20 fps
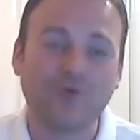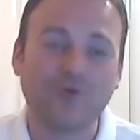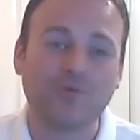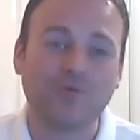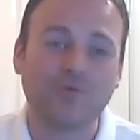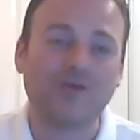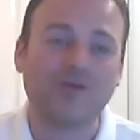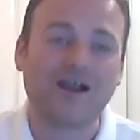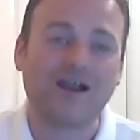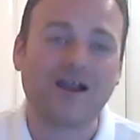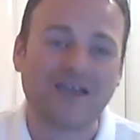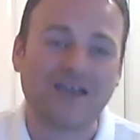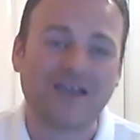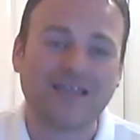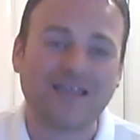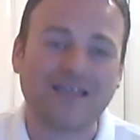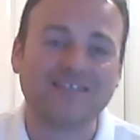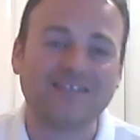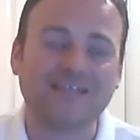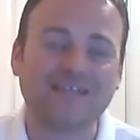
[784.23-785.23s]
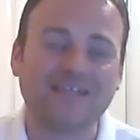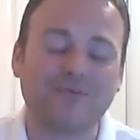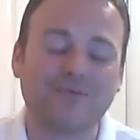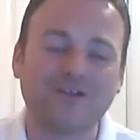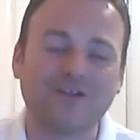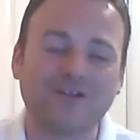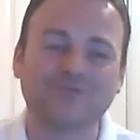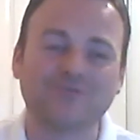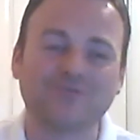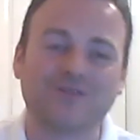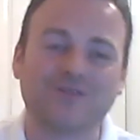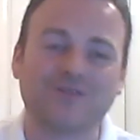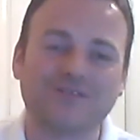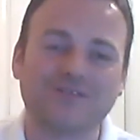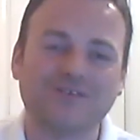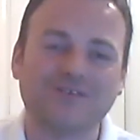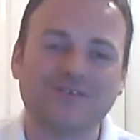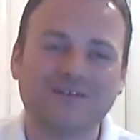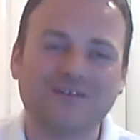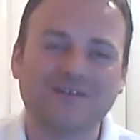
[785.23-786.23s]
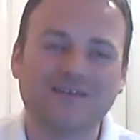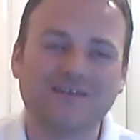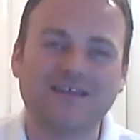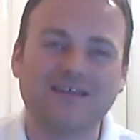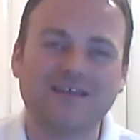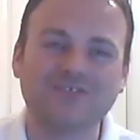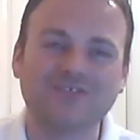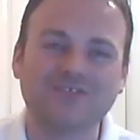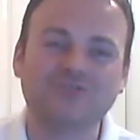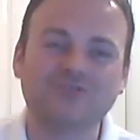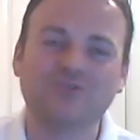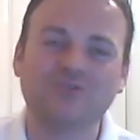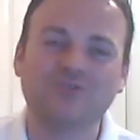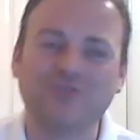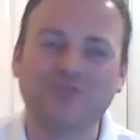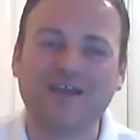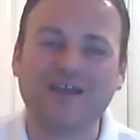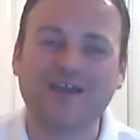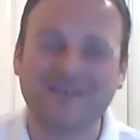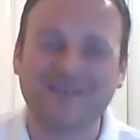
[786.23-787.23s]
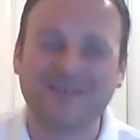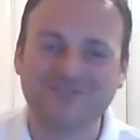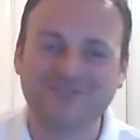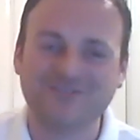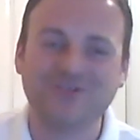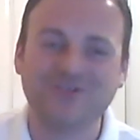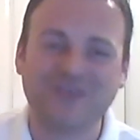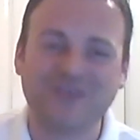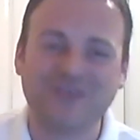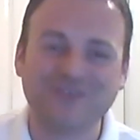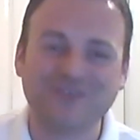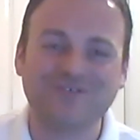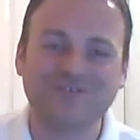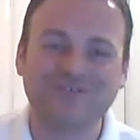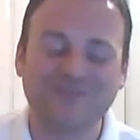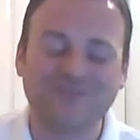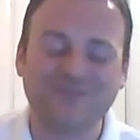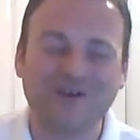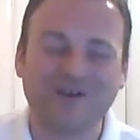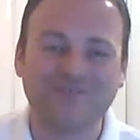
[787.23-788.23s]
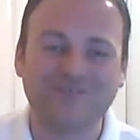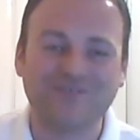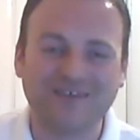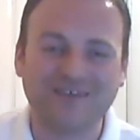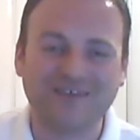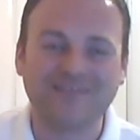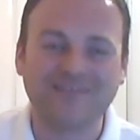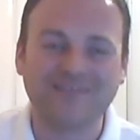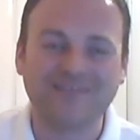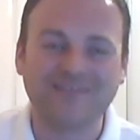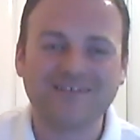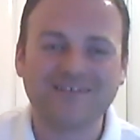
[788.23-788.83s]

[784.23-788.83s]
Cumbraen against Aberystwyth in 2005. Yeah,